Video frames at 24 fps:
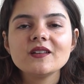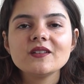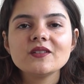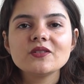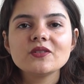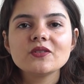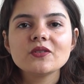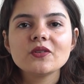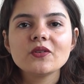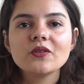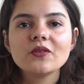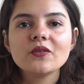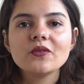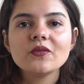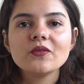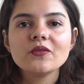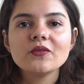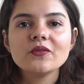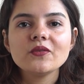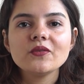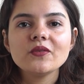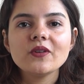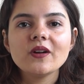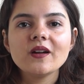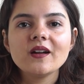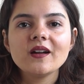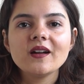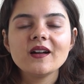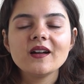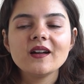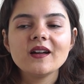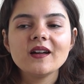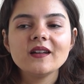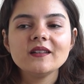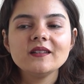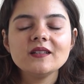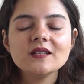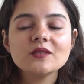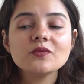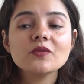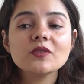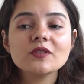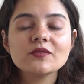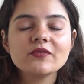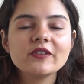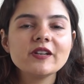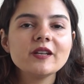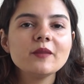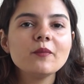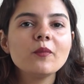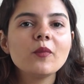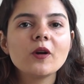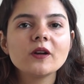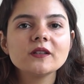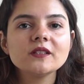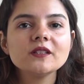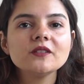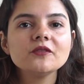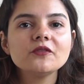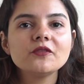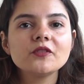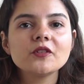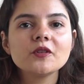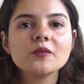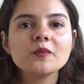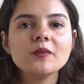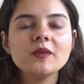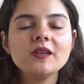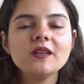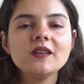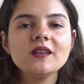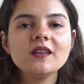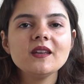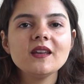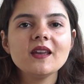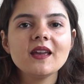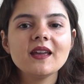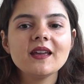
So this was really important for me,